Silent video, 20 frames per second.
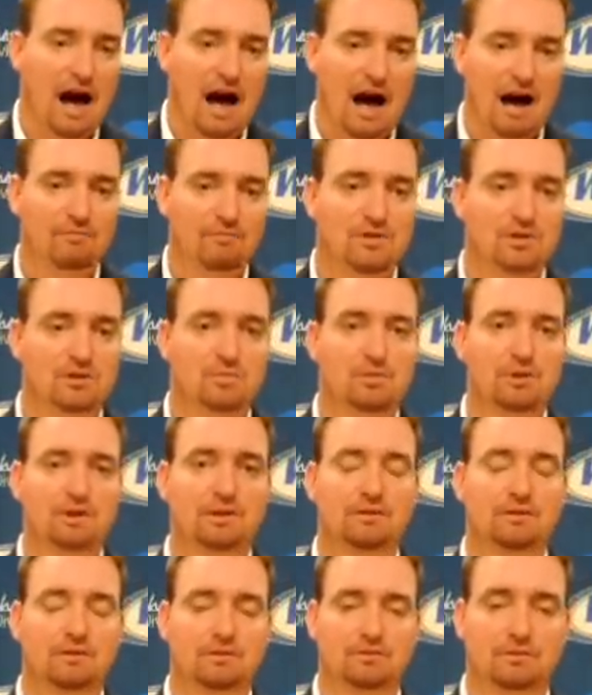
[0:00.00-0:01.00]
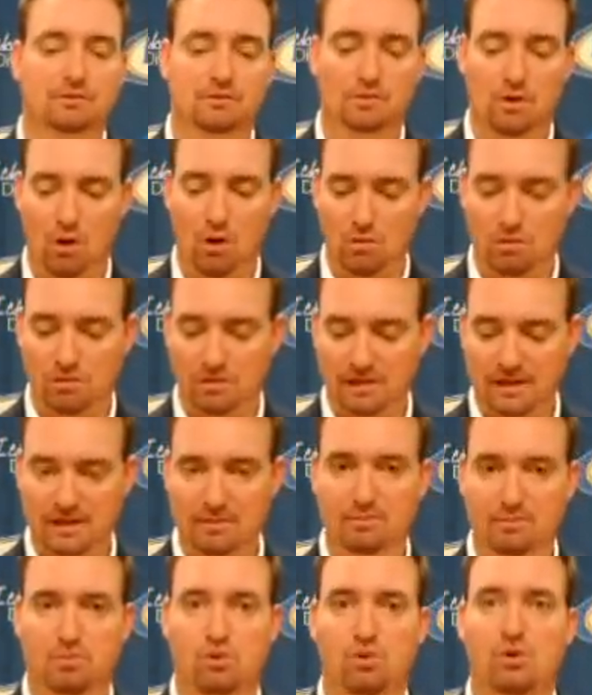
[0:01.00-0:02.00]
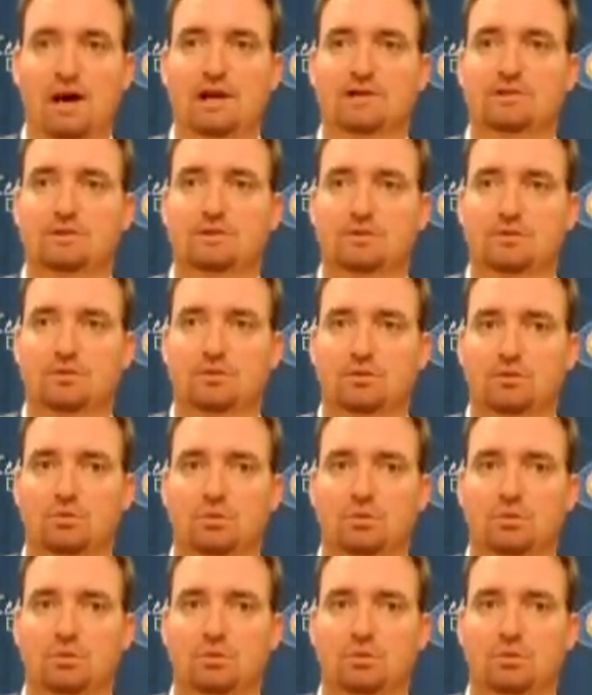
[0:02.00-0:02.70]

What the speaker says: I've just been overly impressed